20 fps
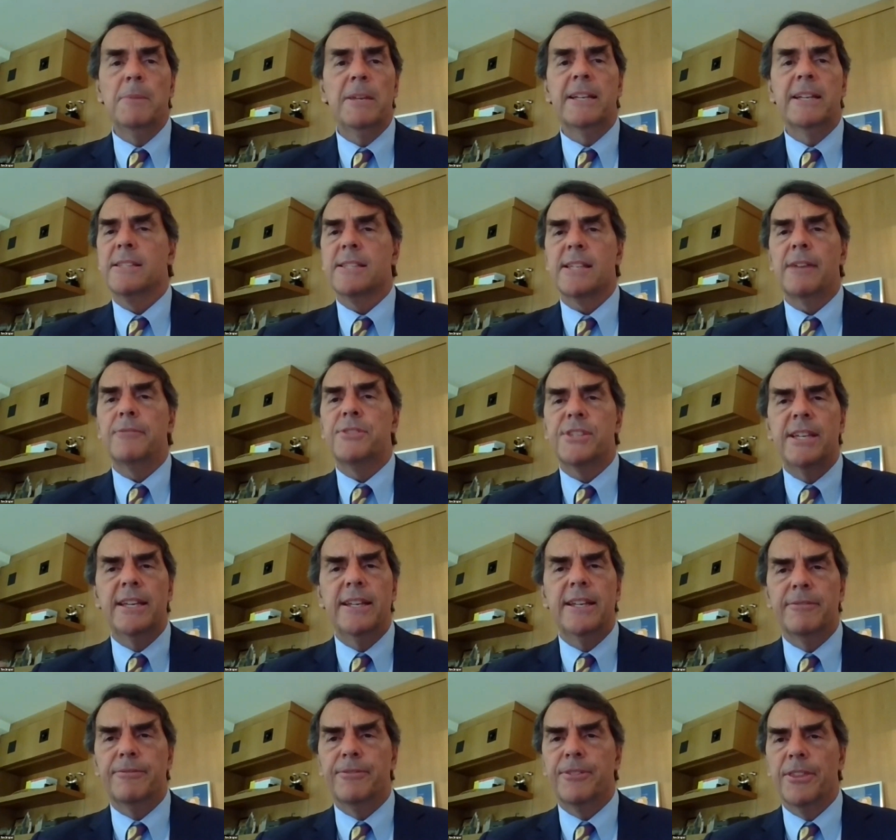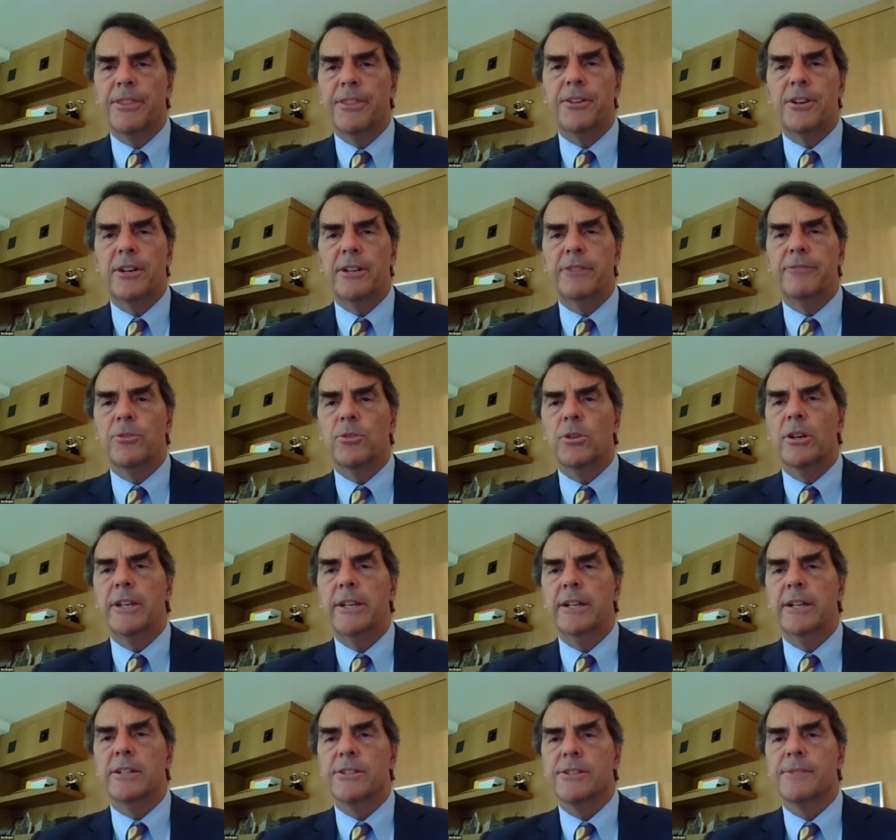Because I've seen it for 34
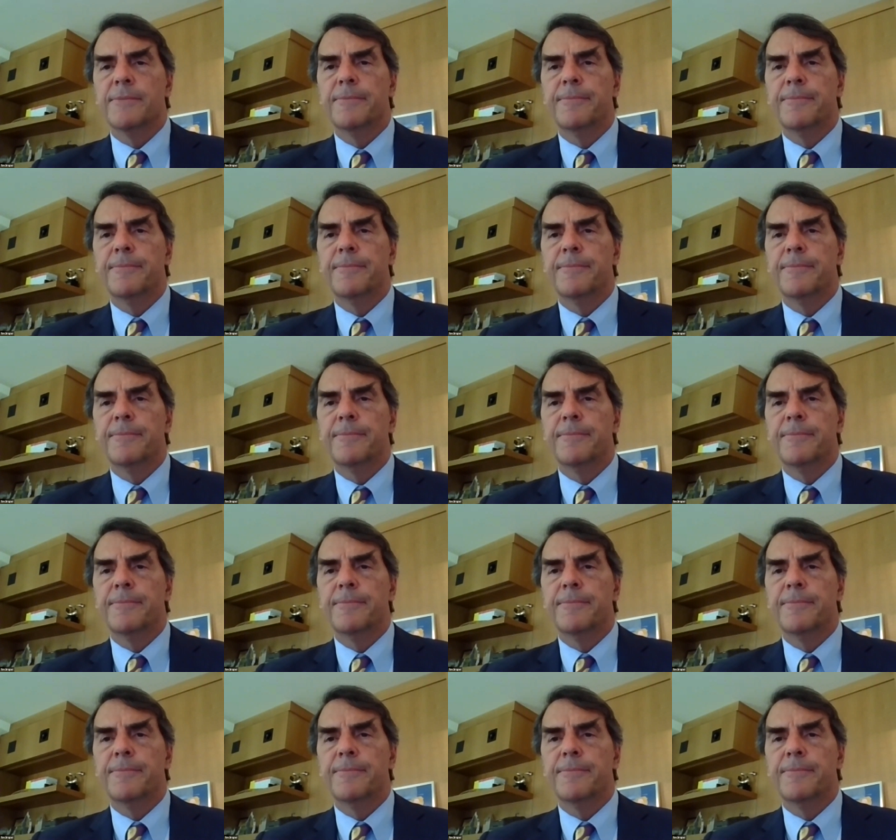years.